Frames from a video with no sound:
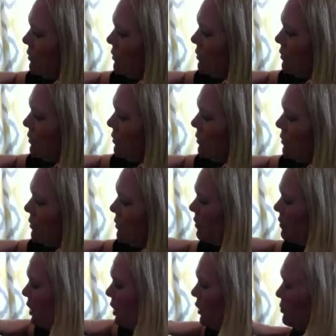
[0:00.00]
of
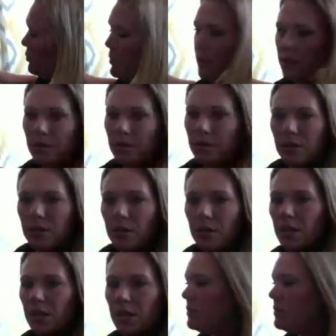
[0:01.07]
the robe,
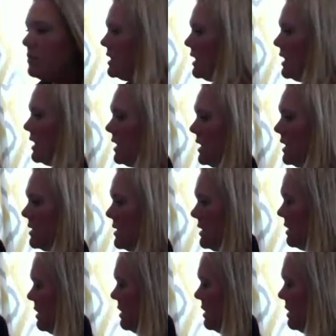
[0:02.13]
can you see these?